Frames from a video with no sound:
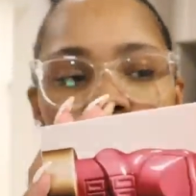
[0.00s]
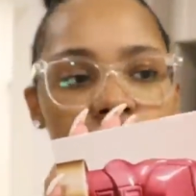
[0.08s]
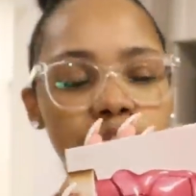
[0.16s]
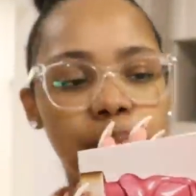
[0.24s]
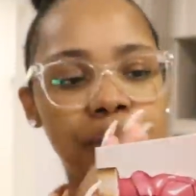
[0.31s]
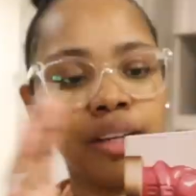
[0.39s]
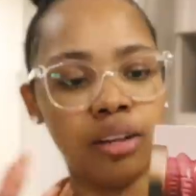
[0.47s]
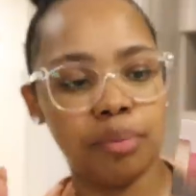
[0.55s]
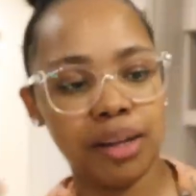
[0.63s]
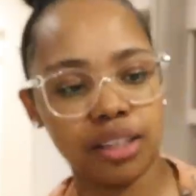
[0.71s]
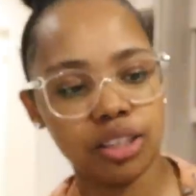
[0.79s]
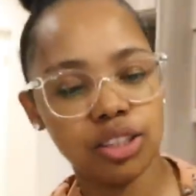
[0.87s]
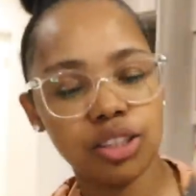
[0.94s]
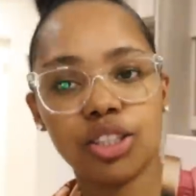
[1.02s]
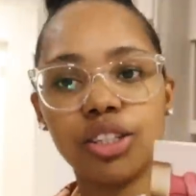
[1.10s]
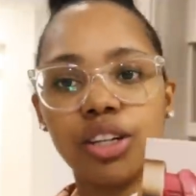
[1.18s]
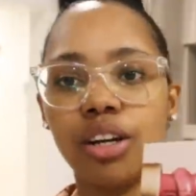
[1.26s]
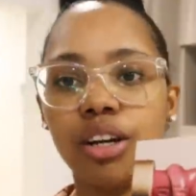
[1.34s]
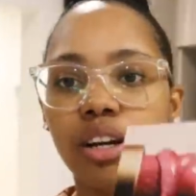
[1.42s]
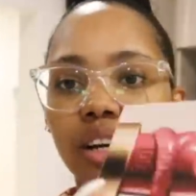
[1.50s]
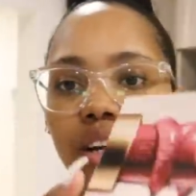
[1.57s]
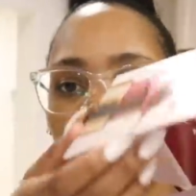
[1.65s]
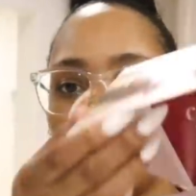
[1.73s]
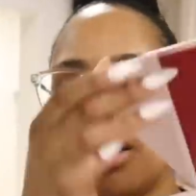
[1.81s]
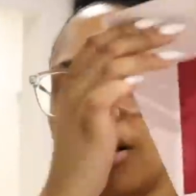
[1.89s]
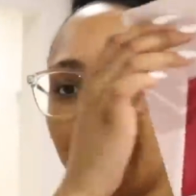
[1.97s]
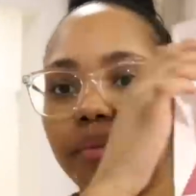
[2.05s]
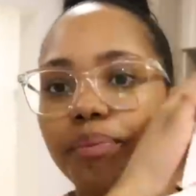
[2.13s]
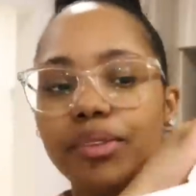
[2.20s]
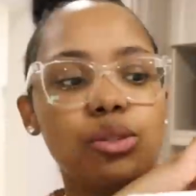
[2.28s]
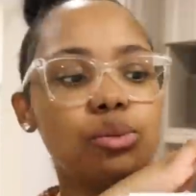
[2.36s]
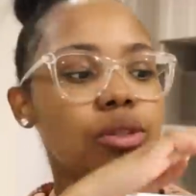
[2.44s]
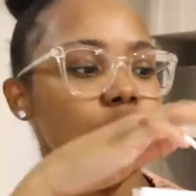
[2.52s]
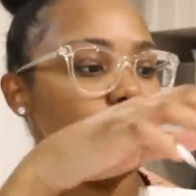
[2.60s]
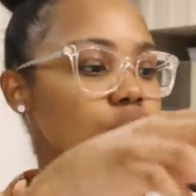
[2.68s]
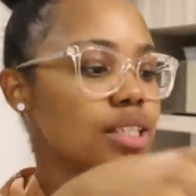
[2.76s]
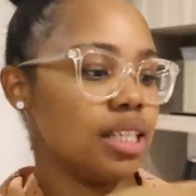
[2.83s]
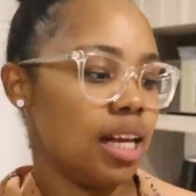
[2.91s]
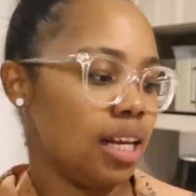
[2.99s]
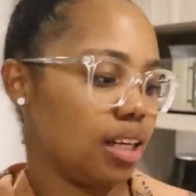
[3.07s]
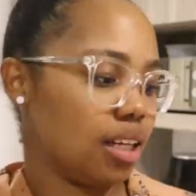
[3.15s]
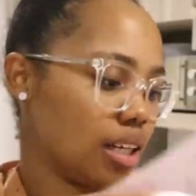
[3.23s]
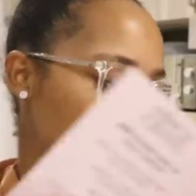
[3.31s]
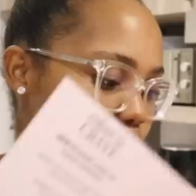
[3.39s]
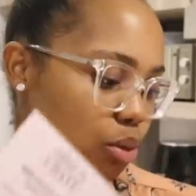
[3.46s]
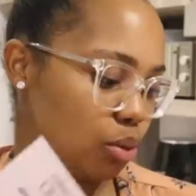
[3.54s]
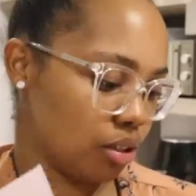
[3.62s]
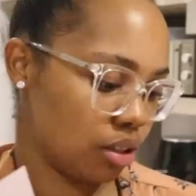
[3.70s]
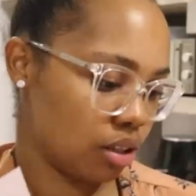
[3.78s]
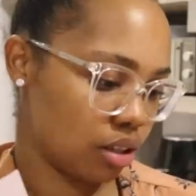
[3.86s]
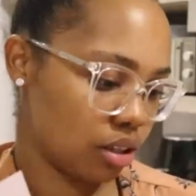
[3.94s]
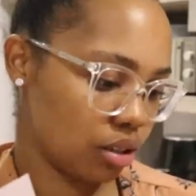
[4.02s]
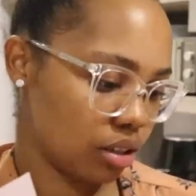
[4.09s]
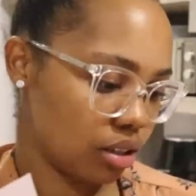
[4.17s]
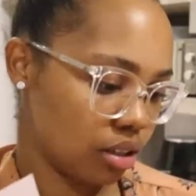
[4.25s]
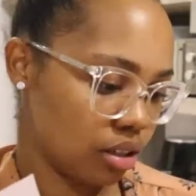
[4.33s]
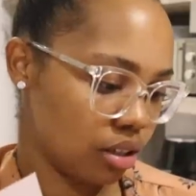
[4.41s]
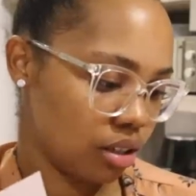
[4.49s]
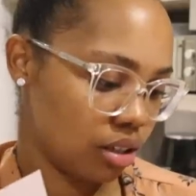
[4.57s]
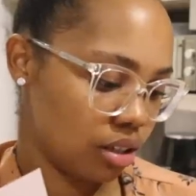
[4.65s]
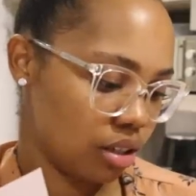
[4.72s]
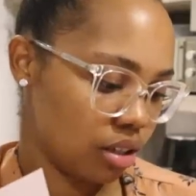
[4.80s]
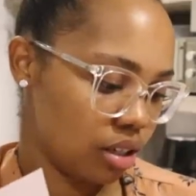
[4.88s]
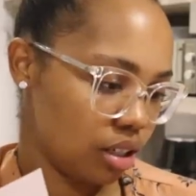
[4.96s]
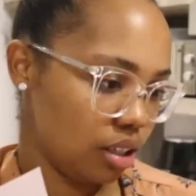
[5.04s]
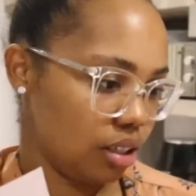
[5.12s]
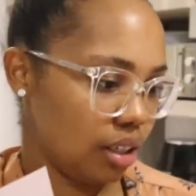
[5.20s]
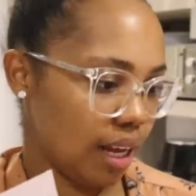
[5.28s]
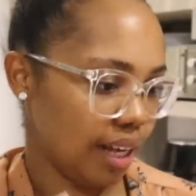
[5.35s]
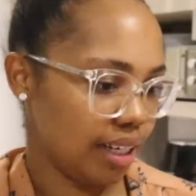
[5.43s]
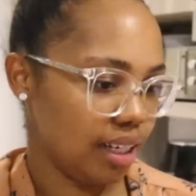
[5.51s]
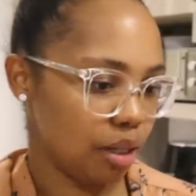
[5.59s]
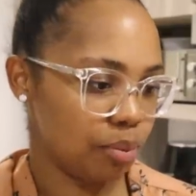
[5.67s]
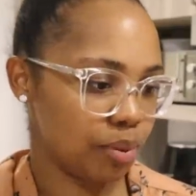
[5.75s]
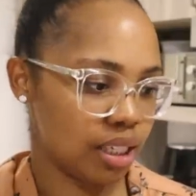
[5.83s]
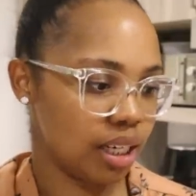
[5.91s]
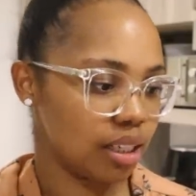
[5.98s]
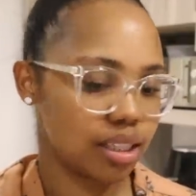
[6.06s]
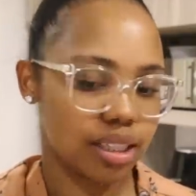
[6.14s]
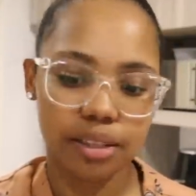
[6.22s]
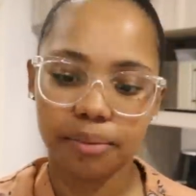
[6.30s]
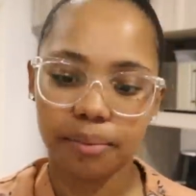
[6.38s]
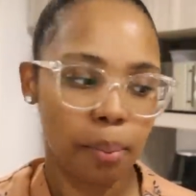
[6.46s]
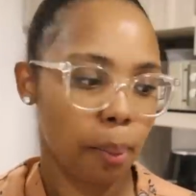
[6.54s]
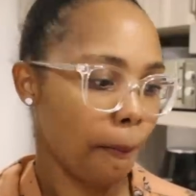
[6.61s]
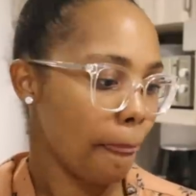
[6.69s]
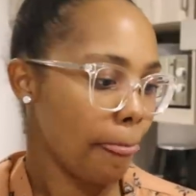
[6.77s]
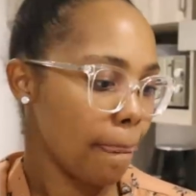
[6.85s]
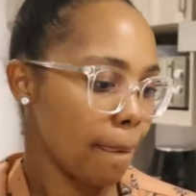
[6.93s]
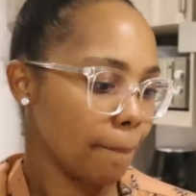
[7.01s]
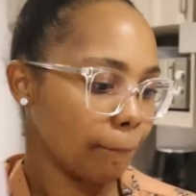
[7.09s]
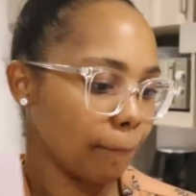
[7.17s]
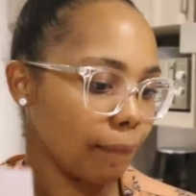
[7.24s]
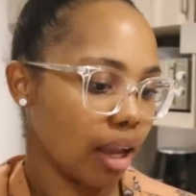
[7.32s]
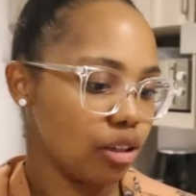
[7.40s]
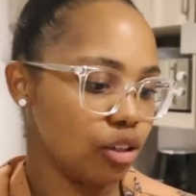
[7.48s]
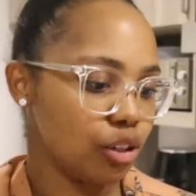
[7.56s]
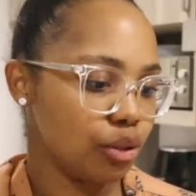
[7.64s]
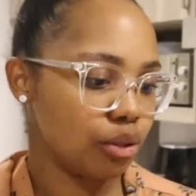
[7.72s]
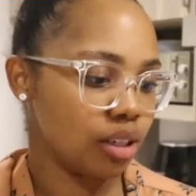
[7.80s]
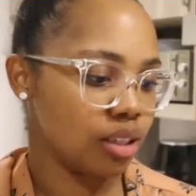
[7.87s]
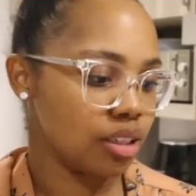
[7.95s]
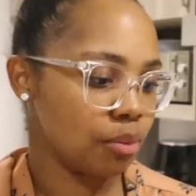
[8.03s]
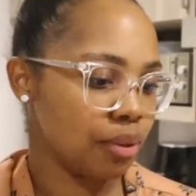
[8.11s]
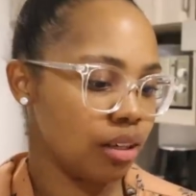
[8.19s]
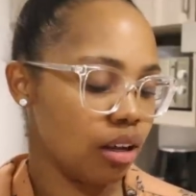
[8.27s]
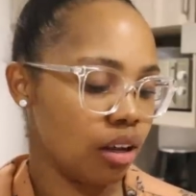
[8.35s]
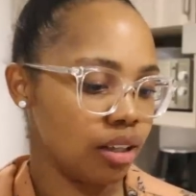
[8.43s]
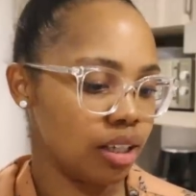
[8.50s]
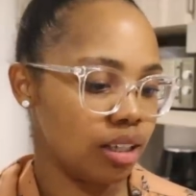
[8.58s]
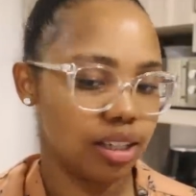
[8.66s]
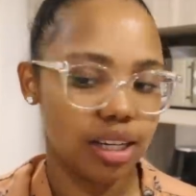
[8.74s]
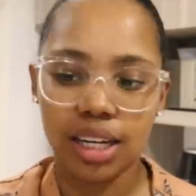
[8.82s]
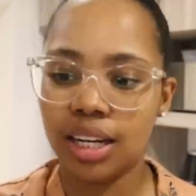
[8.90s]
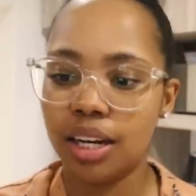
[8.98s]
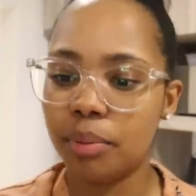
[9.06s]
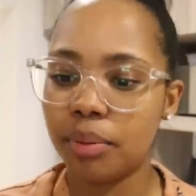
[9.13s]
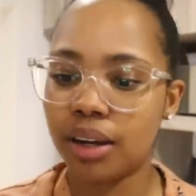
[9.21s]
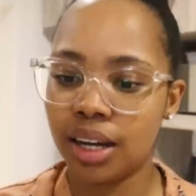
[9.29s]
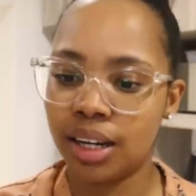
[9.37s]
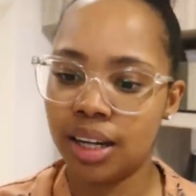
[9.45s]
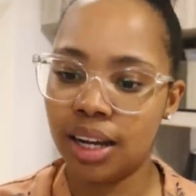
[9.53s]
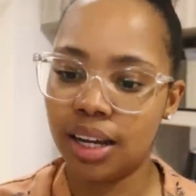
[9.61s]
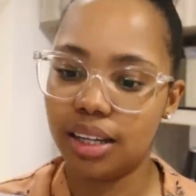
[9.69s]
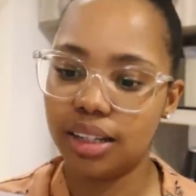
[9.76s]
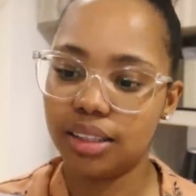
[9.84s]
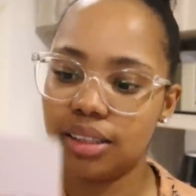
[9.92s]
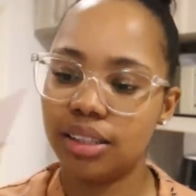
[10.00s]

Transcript: well, PR package. That's what it looks like. It comes with nine lipsticks. New Elizabeth Arden lip color.